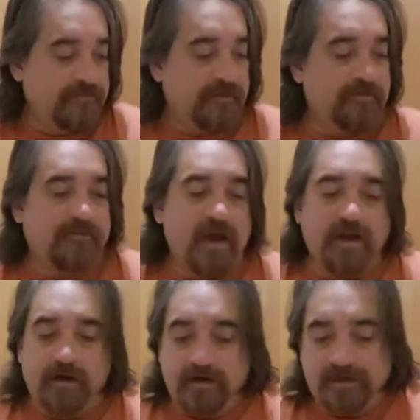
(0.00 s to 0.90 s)
For
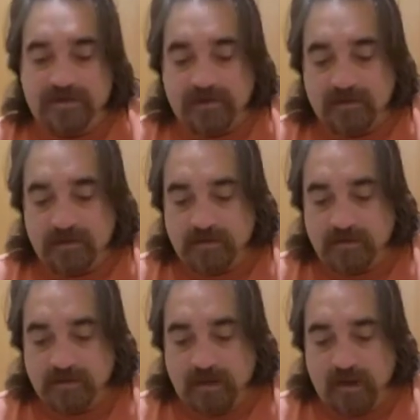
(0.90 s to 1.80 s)
fires,
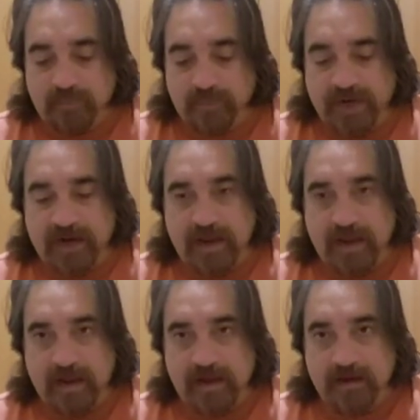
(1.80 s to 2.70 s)
I bring
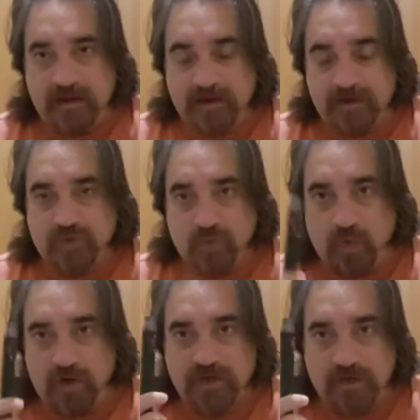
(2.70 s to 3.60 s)
a
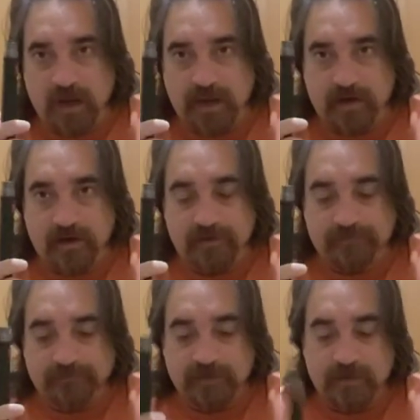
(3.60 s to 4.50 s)
torch
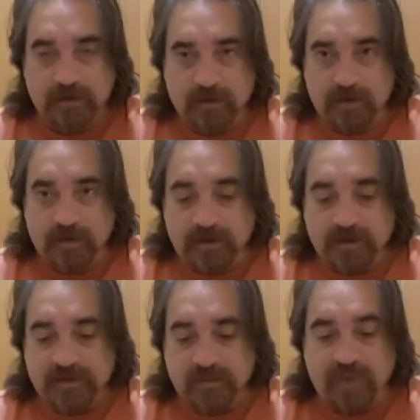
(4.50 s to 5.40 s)
lighter.
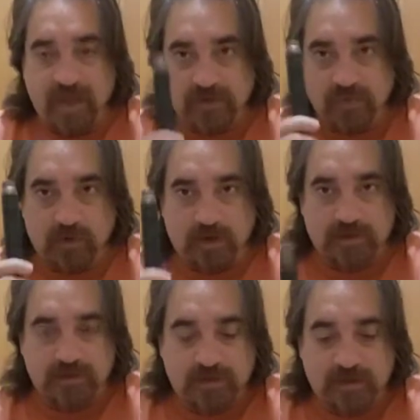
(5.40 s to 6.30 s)
It's a pen
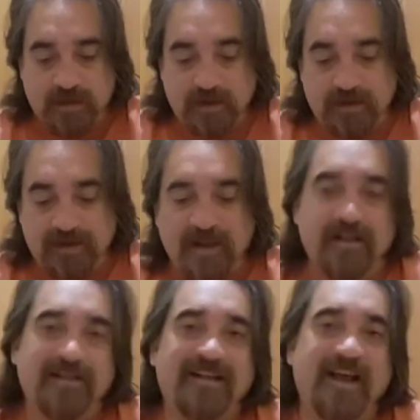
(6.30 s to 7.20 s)
torch.
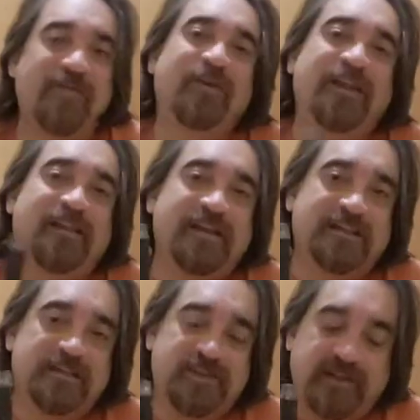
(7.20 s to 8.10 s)
I really
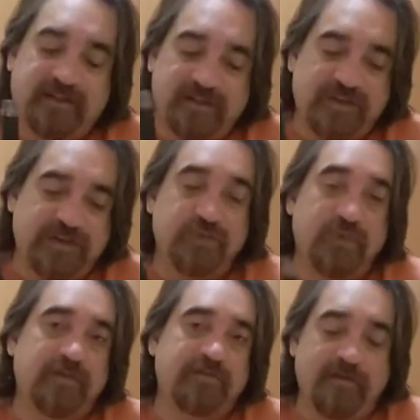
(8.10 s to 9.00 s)
like this thing. This thing's
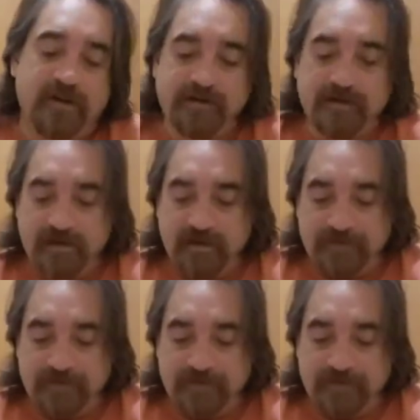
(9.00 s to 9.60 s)
really fun.